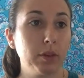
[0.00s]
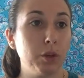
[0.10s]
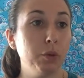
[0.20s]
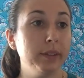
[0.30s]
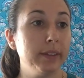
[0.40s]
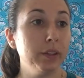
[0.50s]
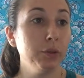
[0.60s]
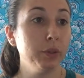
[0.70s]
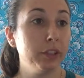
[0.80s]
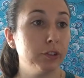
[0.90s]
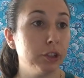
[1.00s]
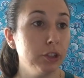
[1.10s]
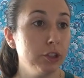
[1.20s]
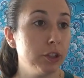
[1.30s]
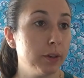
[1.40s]
was in the
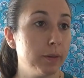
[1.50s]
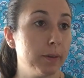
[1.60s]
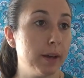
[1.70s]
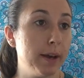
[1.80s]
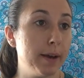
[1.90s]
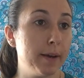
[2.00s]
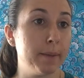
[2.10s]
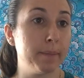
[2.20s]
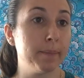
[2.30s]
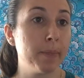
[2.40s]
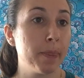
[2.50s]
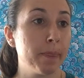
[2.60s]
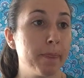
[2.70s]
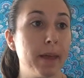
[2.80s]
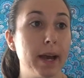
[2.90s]
research
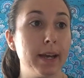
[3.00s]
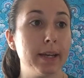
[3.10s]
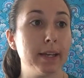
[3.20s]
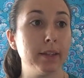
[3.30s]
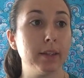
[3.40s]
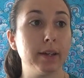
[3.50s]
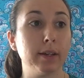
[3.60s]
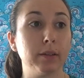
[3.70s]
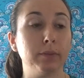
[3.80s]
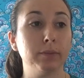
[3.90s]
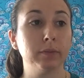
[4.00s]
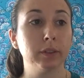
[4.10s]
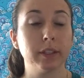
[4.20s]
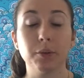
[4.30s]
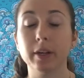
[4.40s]
that
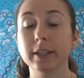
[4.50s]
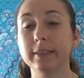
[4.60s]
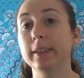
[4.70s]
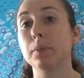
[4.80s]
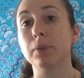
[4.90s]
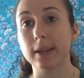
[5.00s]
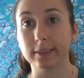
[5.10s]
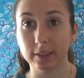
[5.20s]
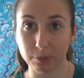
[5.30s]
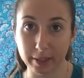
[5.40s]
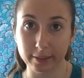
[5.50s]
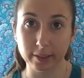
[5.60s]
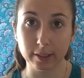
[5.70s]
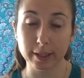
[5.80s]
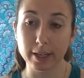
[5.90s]
they wanted to see the prices,
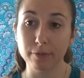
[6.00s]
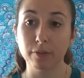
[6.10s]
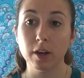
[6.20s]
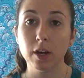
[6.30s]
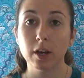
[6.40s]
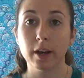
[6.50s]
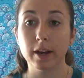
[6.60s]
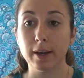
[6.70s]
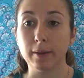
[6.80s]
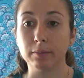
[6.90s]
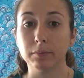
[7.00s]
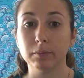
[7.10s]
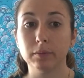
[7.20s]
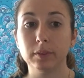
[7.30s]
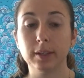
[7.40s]
basically, if
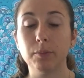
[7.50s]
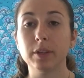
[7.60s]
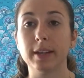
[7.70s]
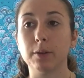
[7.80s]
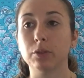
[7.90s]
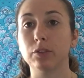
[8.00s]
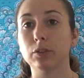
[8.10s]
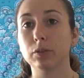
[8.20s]
someone that was